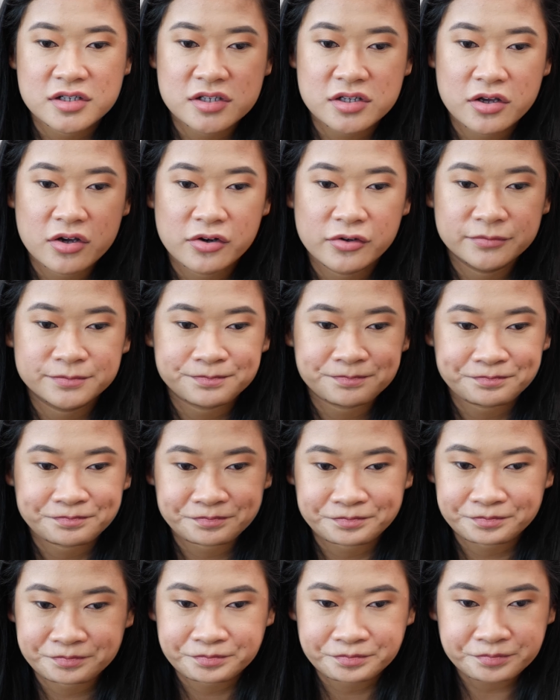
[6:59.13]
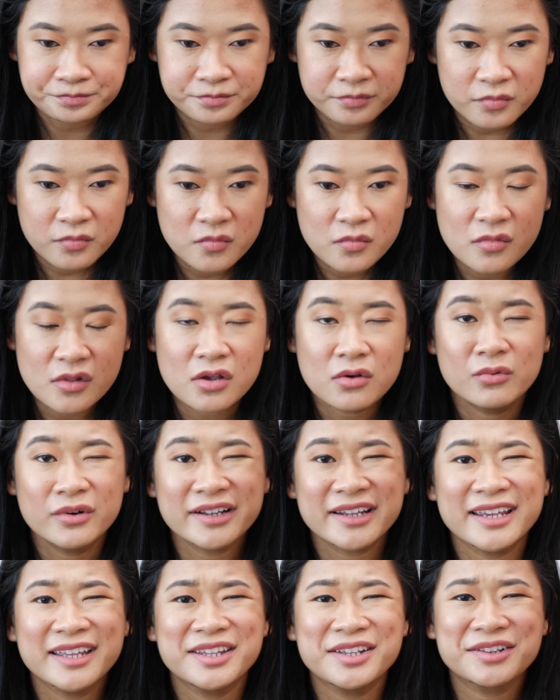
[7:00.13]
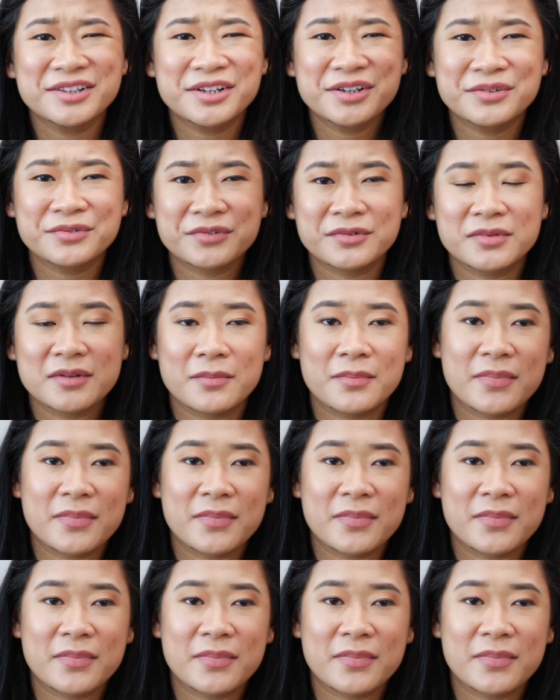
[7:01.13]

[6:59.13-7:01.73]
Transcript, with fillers: So, what can you learn from